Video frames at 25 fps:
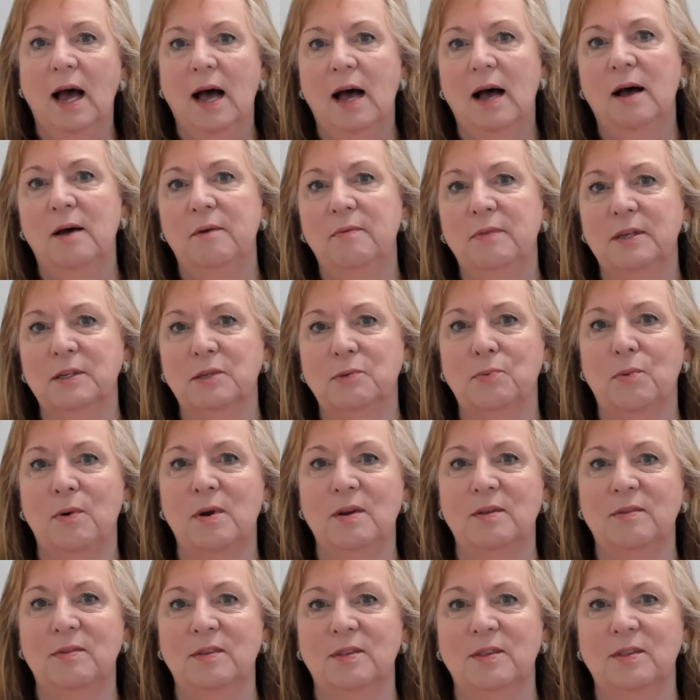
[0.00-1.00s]
uh, that's one
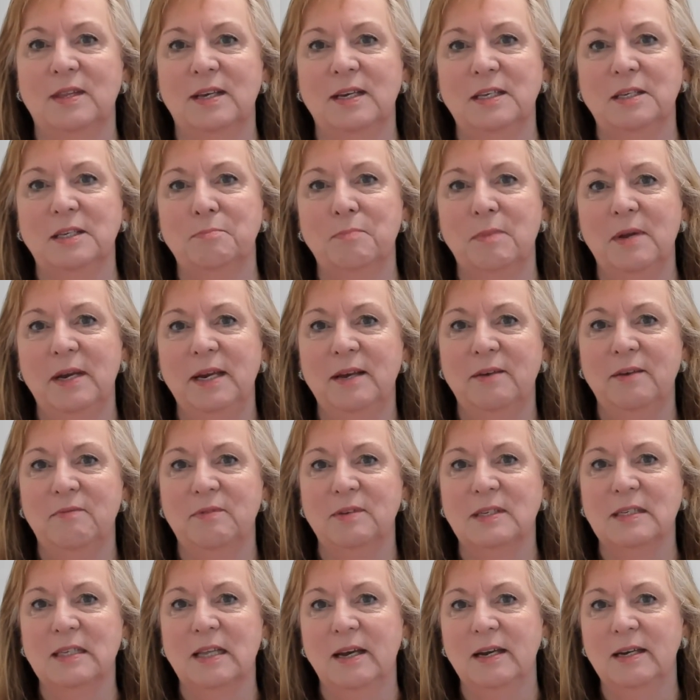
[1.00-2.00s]
of the things many of
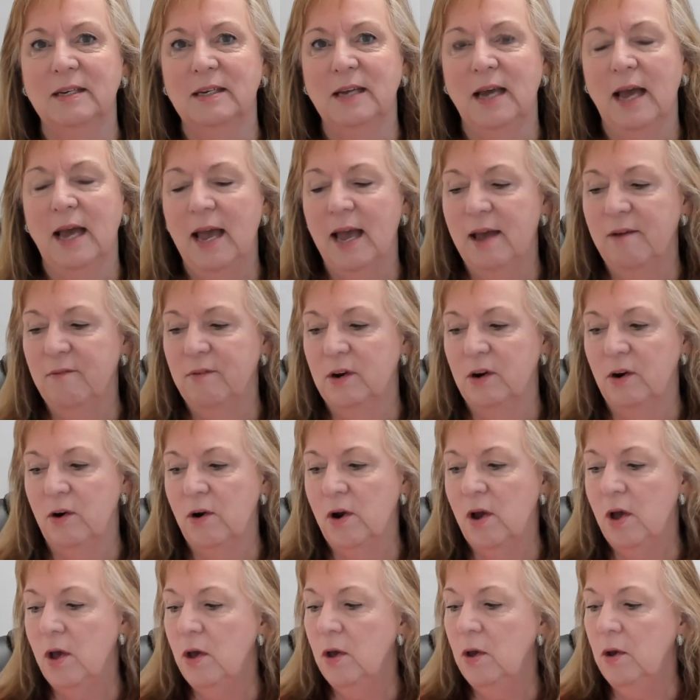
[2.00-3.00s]
us like to have in our
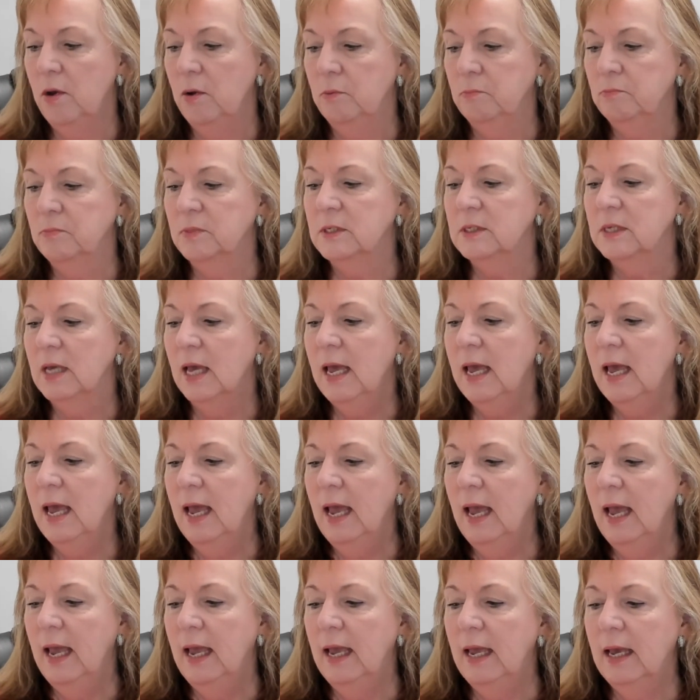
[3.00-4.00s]
homes.
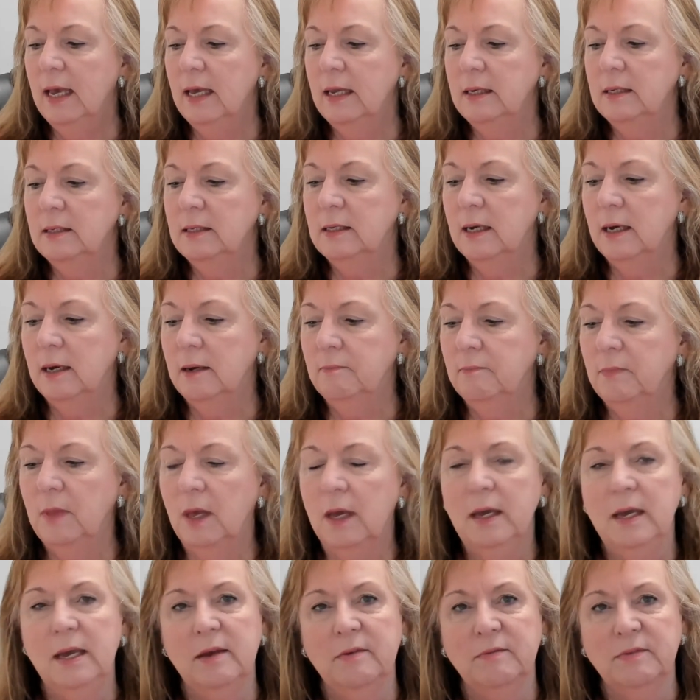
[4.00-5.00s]
And um,
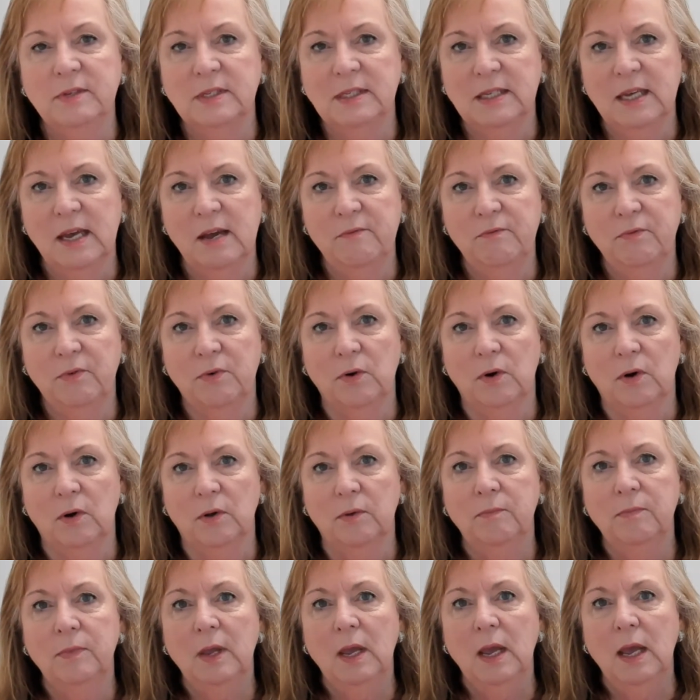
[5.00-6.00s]
I have several.
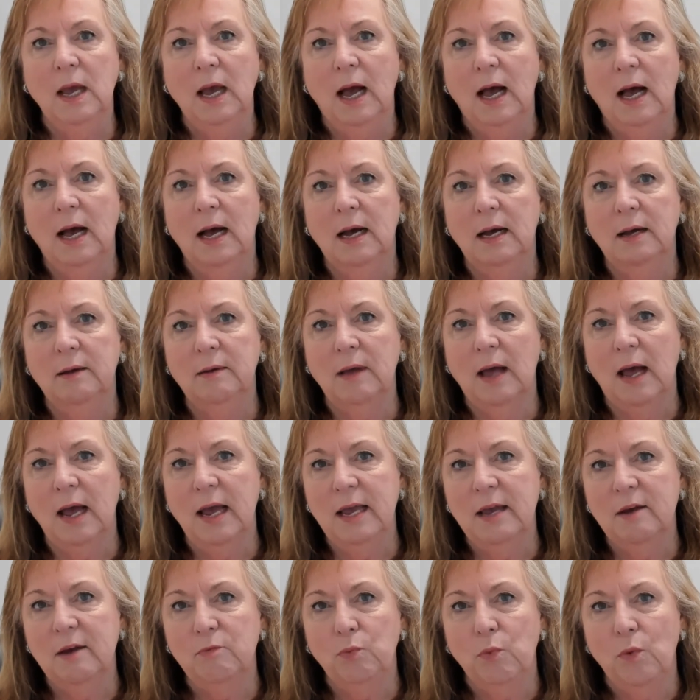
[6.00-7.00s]
Uh, I
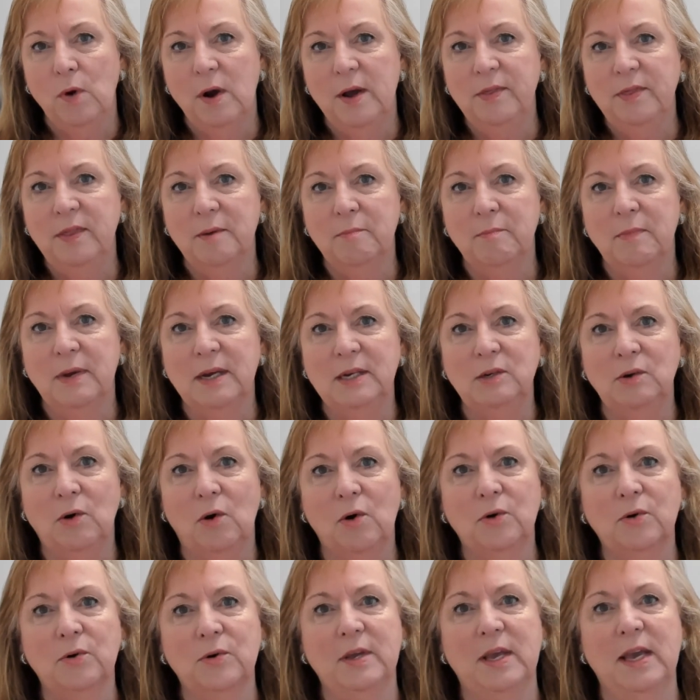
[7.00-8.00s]
have one that my
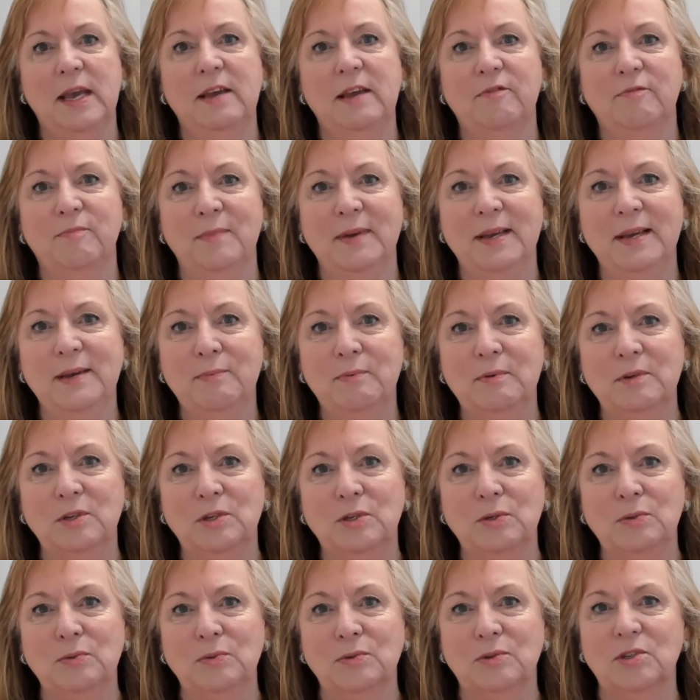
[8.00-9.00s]
daughter gave me when
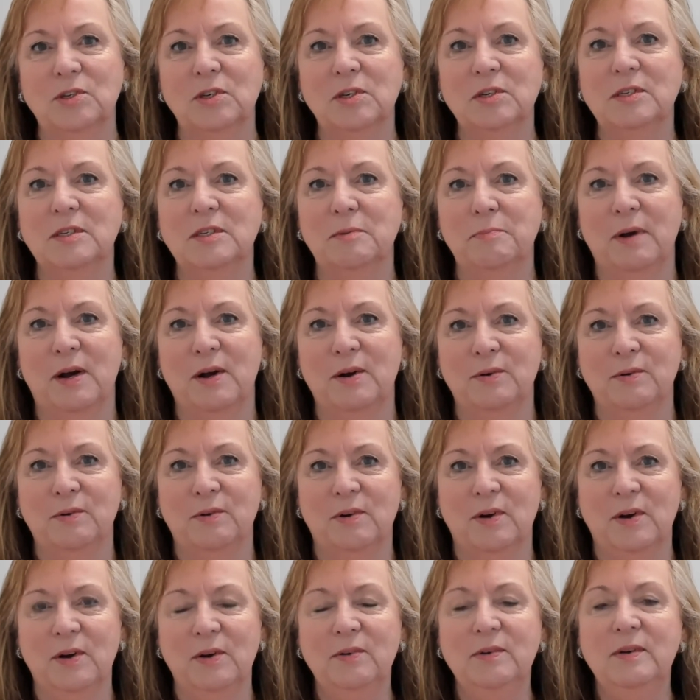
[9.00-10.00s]
she was just about
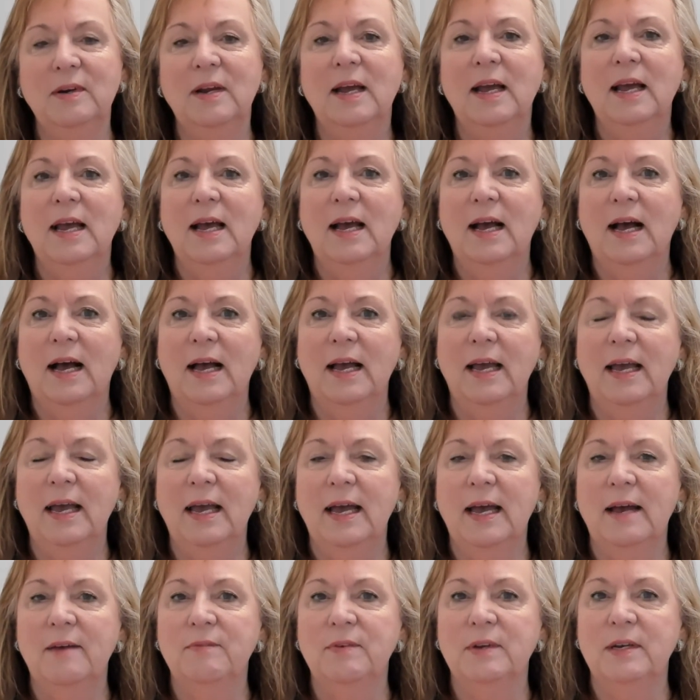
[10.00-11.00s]
grown. I
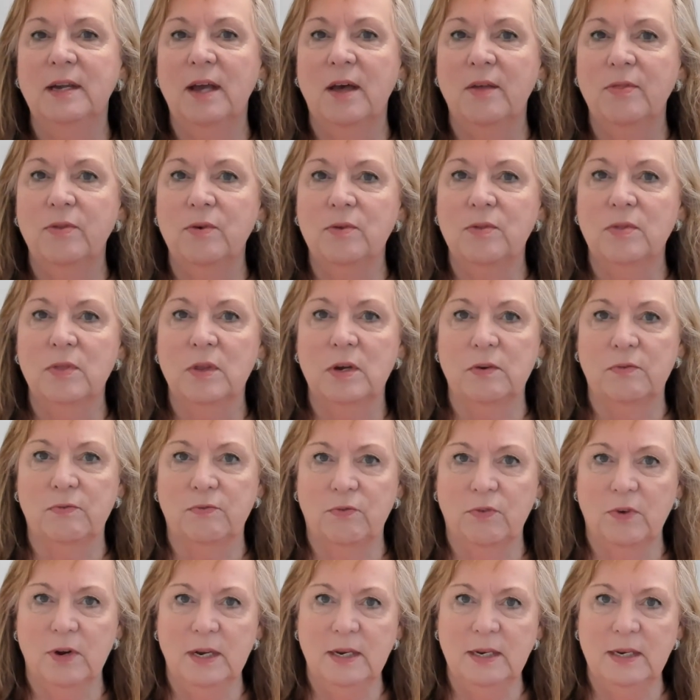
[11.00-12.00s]
have another that a
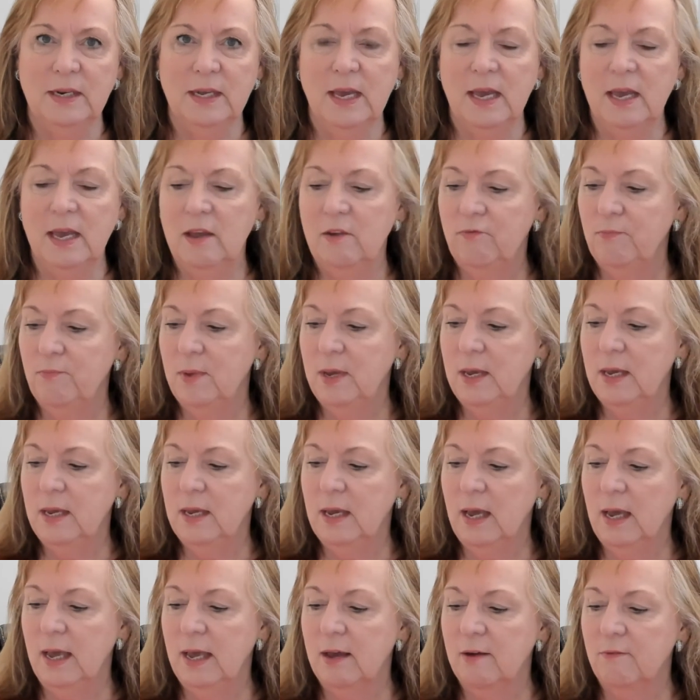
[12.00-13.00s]
friend gave me.
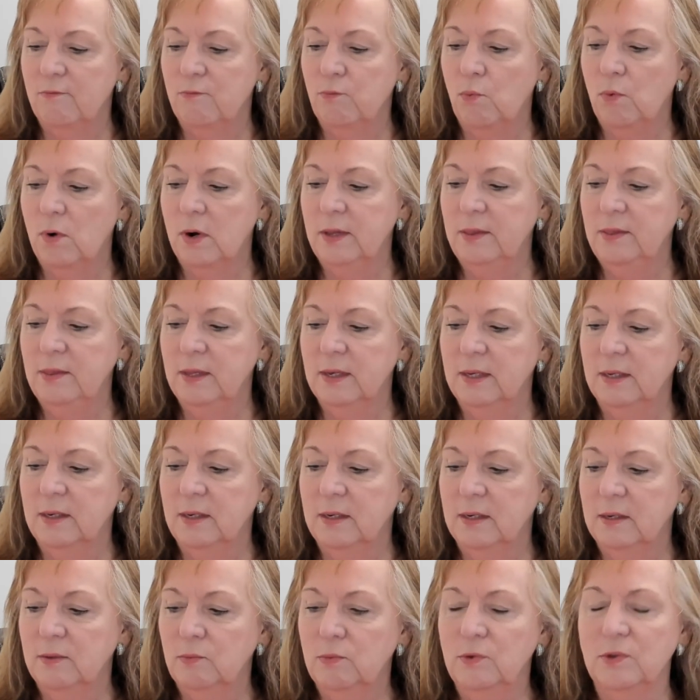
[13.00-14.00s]
I have one that
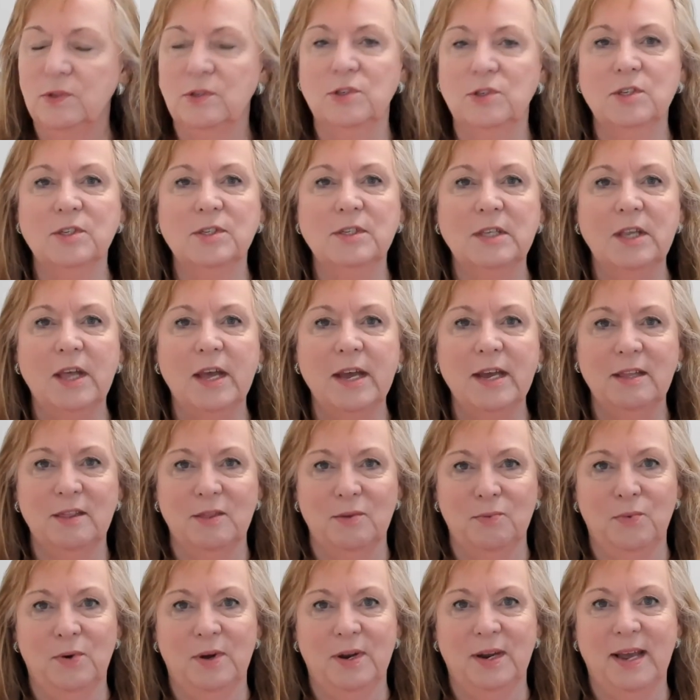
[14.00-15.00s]
was just like the
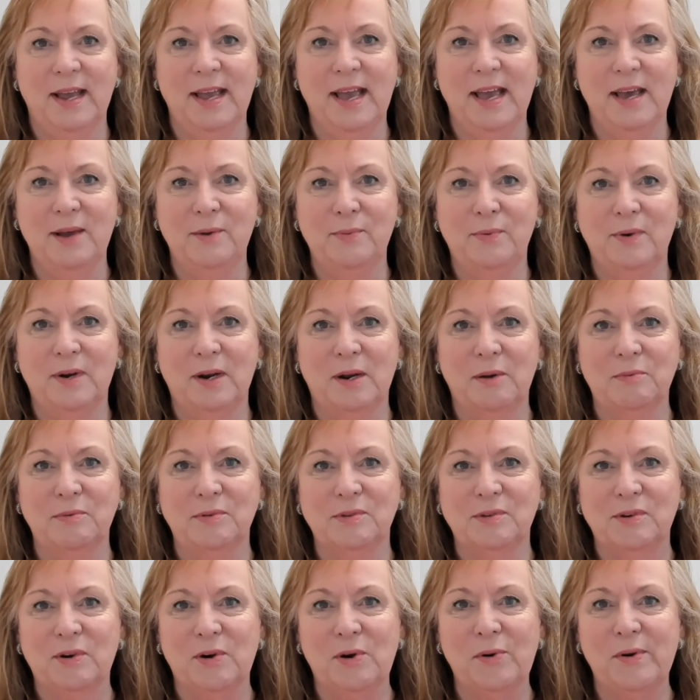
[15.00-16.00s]
one I had when I was
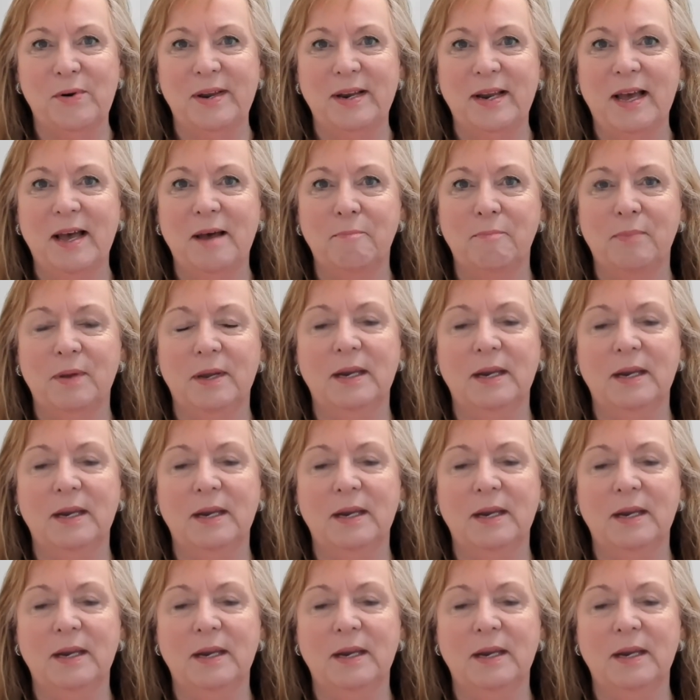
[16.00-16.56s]
growing up